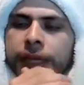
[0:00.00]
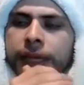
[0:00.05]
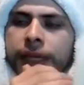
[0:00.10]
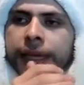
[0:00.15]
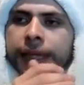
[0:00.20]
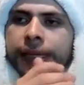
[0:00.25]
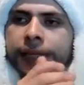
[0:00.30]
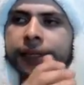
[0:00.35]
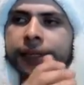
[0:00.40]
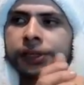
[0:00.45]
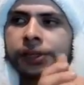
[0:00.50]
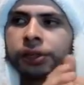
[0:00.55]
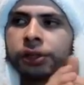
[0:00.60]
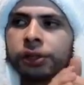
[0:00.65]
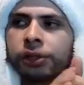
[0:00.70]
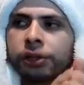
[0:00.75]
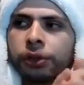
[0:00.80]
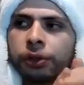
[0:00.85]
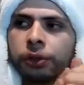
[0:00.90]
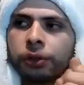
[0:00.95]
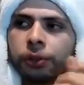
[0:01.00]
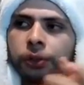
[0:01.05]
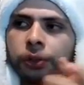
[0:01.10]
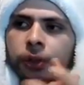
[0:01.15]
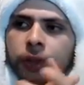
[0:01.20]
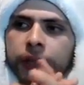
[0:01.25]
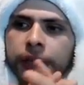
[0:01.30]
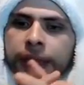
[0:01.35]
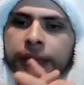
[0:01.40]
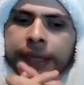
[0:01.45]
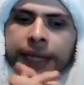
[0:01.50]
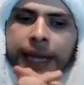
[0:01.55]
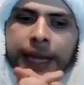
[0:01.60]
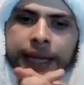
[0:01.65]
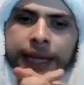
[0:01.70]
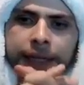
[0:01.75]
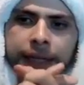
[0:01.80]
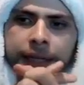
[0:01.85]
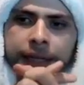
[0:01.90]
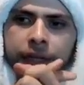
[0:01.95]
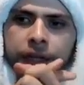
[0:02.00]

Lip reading: is to get